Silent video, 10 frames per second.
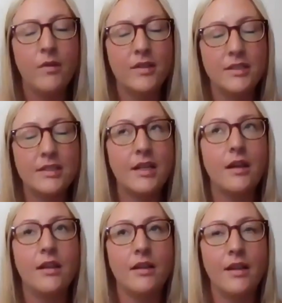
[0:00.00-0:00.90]
with just
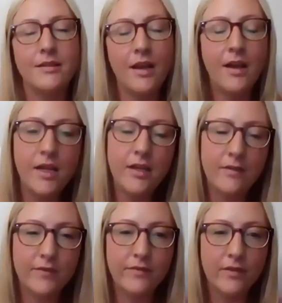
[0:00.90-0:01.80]
a ton
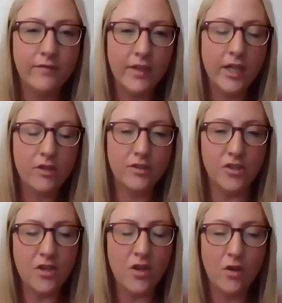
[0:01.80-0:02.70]
of different videos
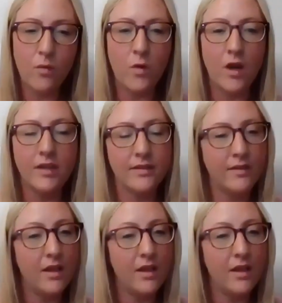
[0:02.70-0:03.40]
that you can watch